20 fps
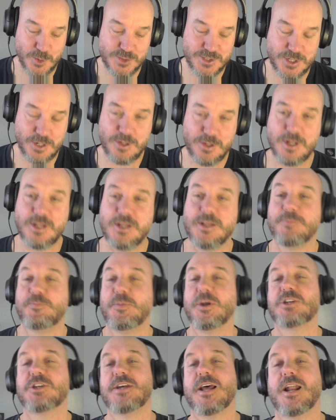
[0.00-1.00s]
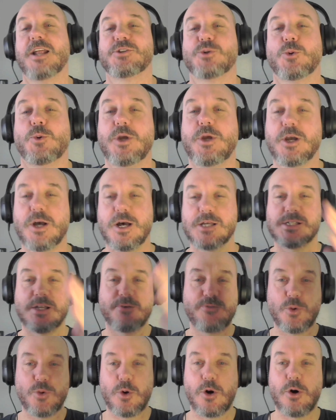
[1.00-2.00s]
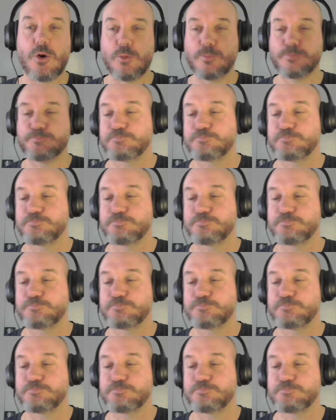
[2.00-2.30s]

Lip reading: So big shout out to all you guys. Love you all.